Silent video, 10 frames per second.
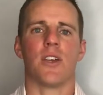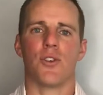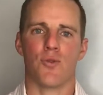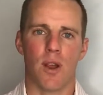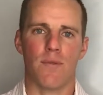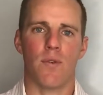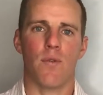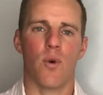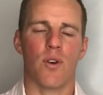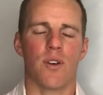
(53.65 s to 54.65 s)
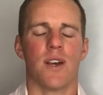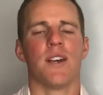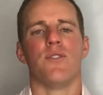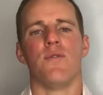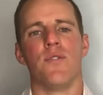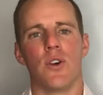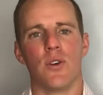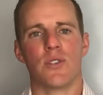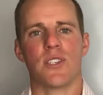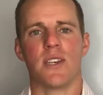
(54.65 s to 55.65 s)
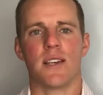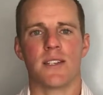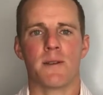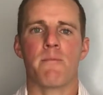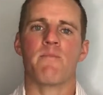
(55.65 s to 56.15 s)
that you're grateful for. You feel those things.